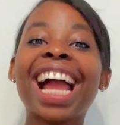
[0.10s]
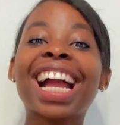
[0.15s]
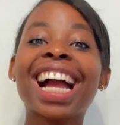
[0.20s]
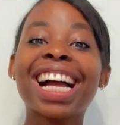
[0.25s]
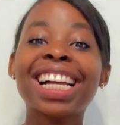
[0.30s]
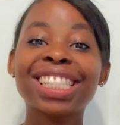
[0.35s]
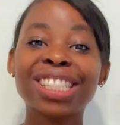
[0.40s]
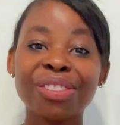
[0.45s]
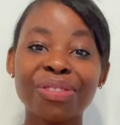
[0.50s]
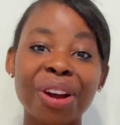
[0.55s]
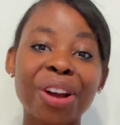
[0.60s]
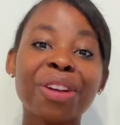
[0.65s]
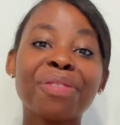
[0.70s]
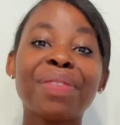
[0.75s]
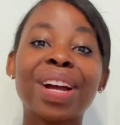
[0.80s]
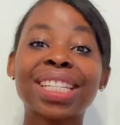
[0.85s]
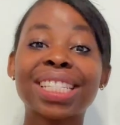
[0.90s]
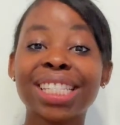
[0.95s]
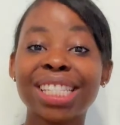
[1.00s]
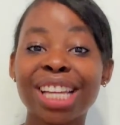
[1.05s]
guys, and
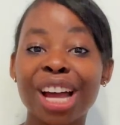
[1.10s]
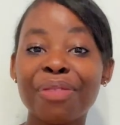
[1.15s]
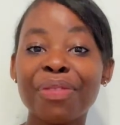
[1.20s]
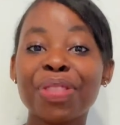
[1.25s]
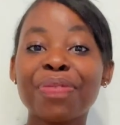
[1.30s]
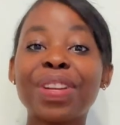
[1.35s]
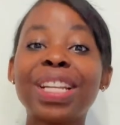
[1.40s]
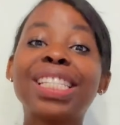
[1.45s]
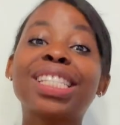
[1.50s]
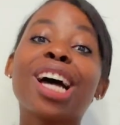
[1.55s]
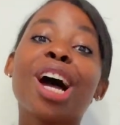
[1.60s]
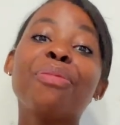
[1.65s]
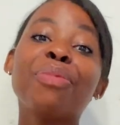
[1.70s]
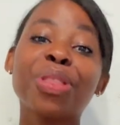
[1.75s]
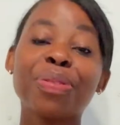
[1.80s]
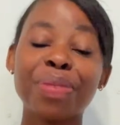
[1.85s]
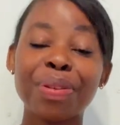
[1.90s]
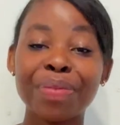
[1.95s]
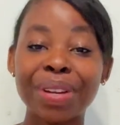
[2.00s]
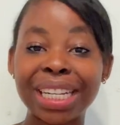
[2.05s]
welcome back to Time with me,
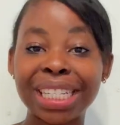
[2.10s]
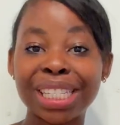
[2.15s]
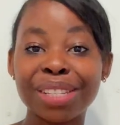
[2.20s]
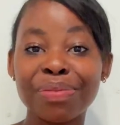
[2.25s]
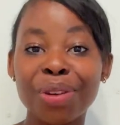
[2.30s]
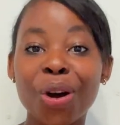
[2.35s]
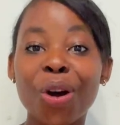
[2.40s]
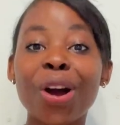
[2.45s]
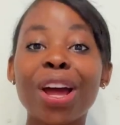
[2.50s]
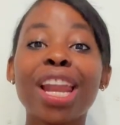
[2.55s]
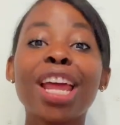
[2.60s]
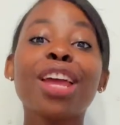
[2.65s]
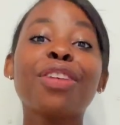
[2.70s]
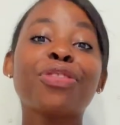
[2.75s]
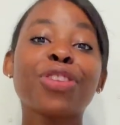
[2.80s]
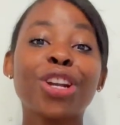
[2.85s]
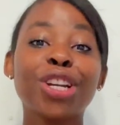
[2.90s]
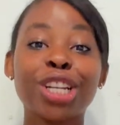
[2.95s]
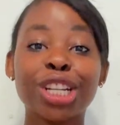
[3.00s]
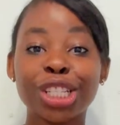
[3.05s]
modkgole.
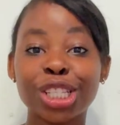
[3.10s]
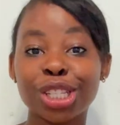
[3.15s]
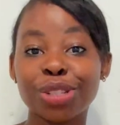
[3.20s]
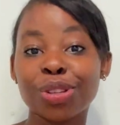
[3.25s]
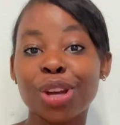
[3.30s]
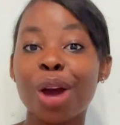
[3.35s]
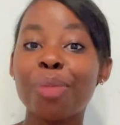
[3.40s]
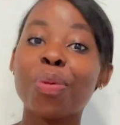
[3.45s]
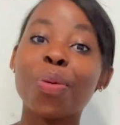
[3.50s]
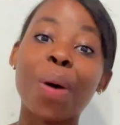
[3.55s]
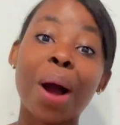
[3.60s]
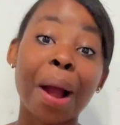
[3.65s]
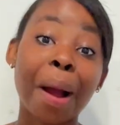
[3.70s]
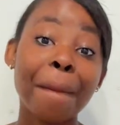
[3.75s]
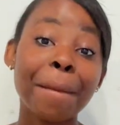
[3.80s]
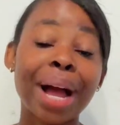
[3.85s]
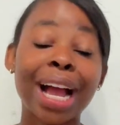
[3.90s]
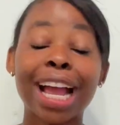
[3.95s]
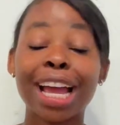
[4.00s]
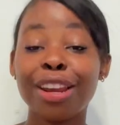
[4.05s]
If you're a return subscriber,
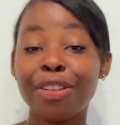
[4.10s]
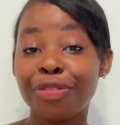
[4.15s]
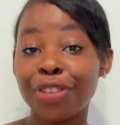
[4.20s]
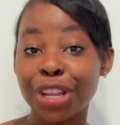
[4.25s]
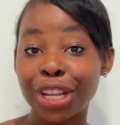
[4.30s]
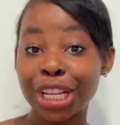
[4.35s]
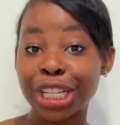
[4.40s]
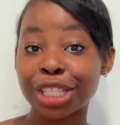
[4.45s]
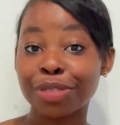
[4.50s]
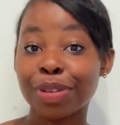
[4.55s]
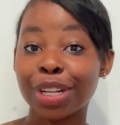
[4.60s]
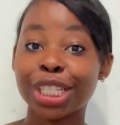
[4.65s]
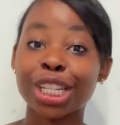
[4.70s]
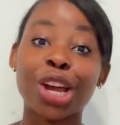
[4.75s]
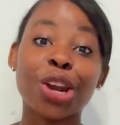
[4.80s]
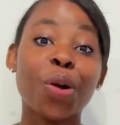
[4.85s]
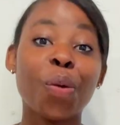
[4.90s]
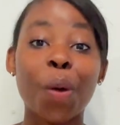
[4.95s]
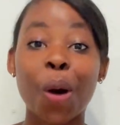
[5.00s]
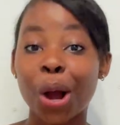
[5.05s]
welcome back. Anything new to my
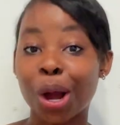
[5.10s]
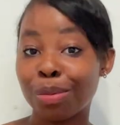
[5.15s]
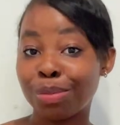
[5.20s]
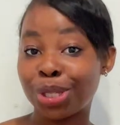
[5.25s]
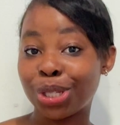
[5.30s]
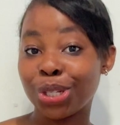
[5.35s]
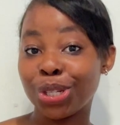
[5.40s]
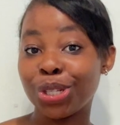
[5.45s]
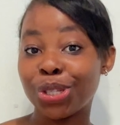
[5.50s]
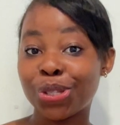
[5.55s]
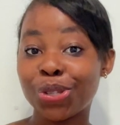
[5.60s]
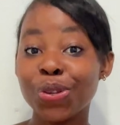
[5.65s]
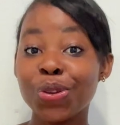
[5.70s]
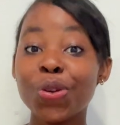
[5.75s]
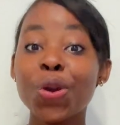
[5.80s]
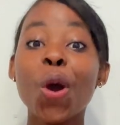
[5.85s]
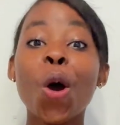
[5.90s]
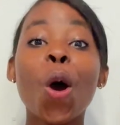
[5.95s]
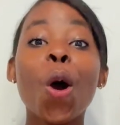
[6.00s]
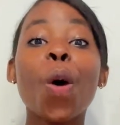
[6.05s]
channel, welcome to you too.